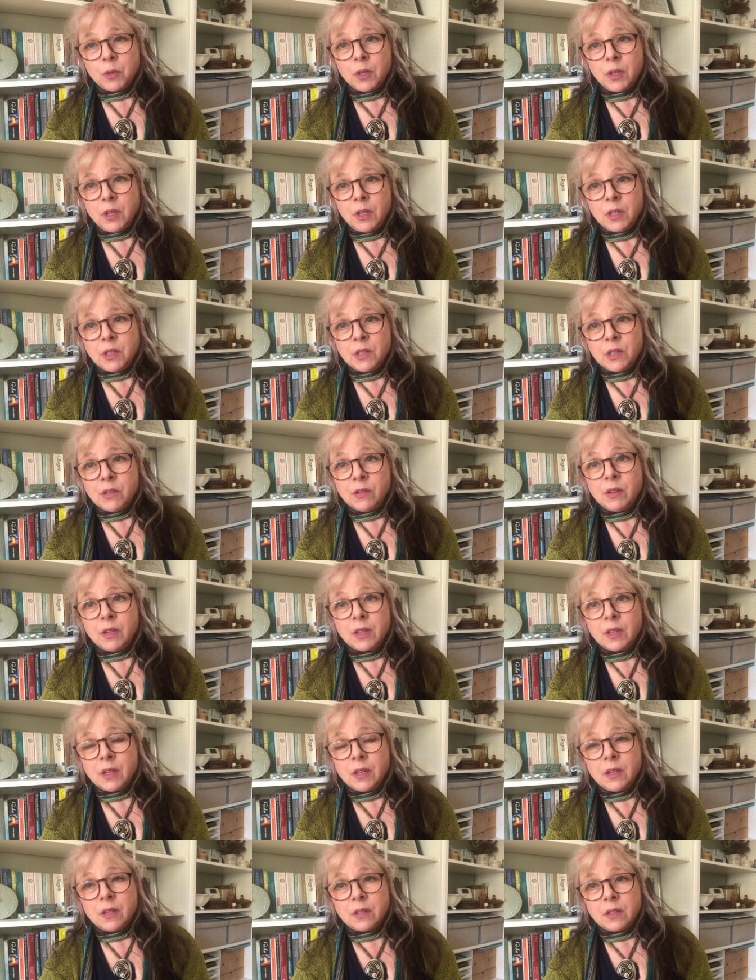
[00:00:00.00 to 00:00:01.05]
that in
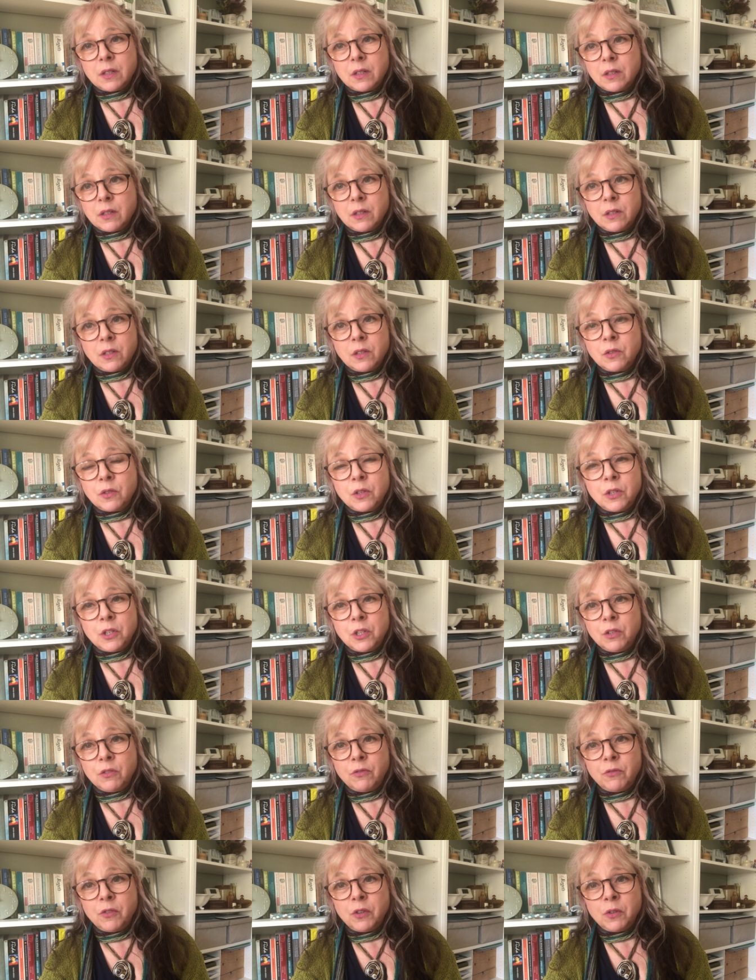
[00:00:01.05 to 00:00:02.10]
doing that, as long as
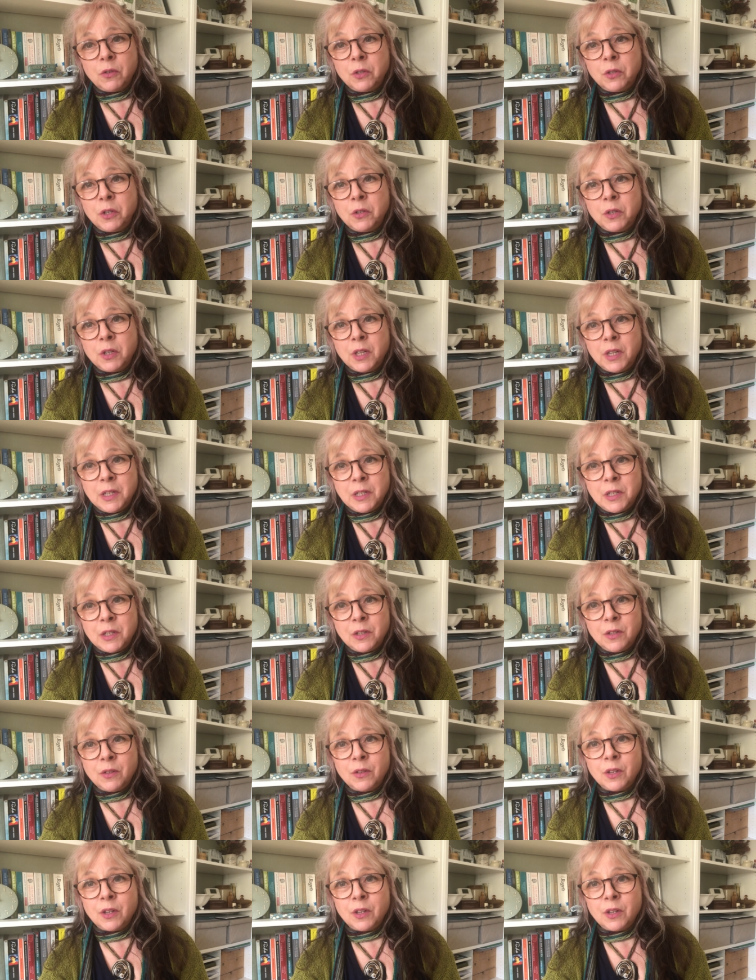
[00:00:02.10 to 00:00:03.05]
you feel you need to,